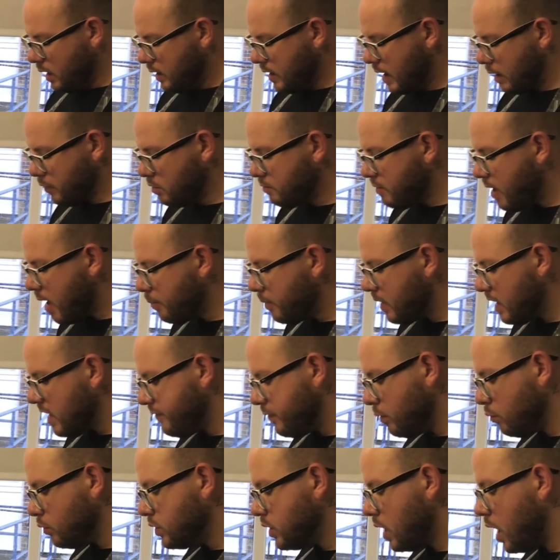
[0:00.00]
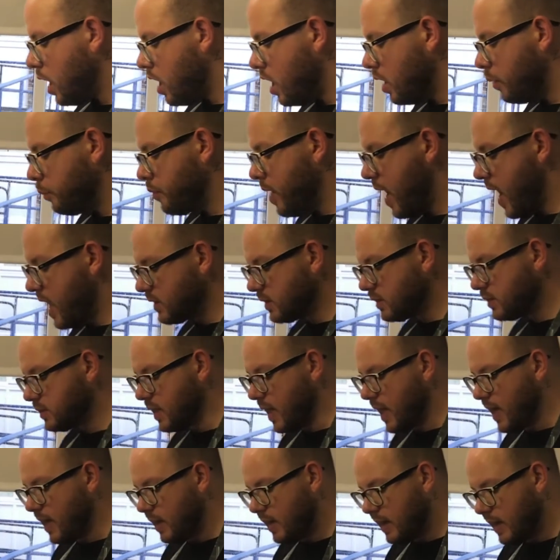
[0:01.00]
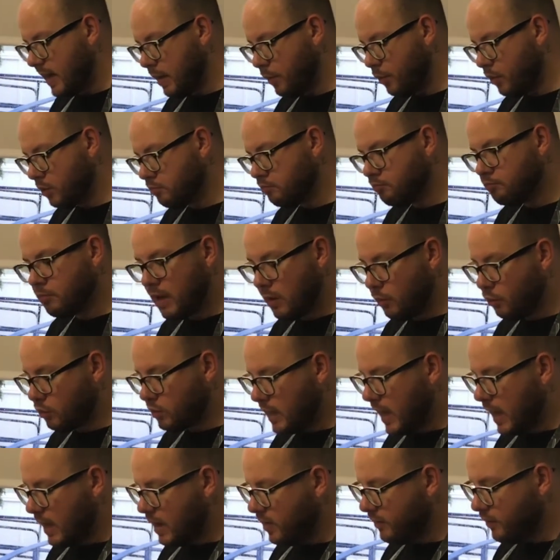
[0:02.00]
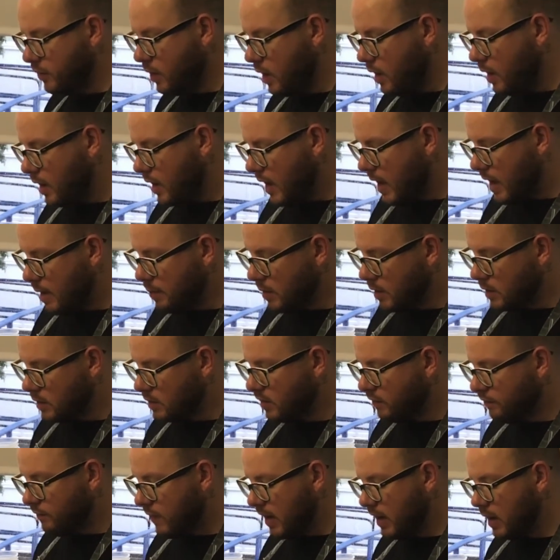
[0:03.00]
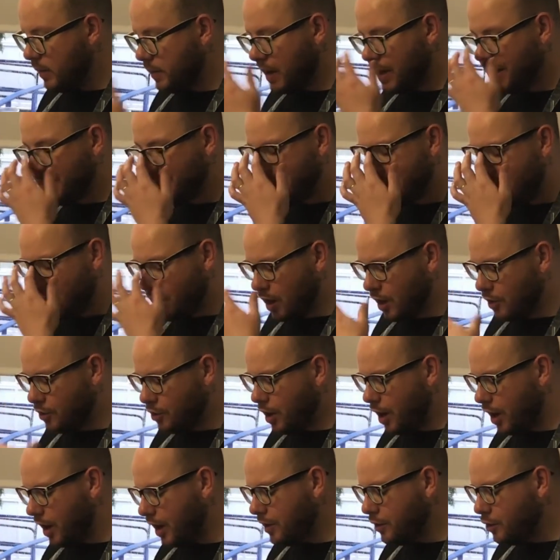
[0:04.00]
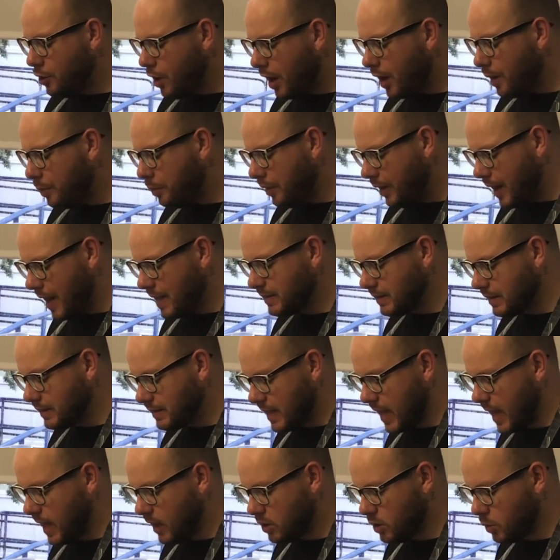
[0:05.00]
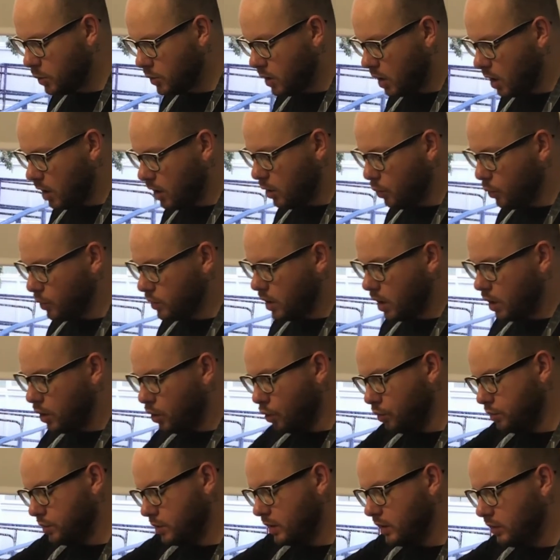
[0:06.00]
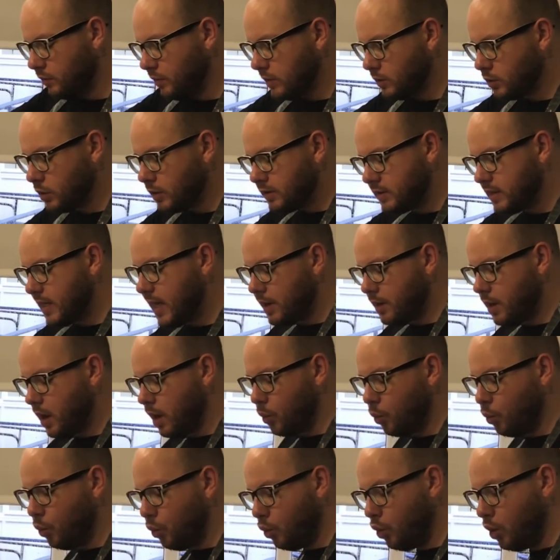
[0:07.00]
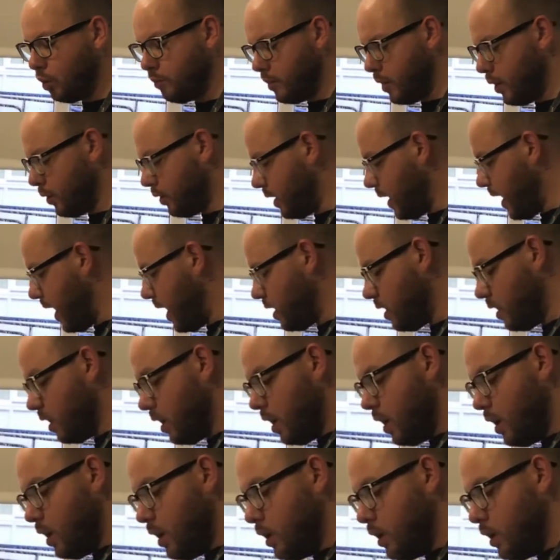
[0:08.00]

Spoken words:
Now remember, if it was hot pasta, it would kind of develop a not a pleasant texture with our other ingredients because they're not warm. Okay.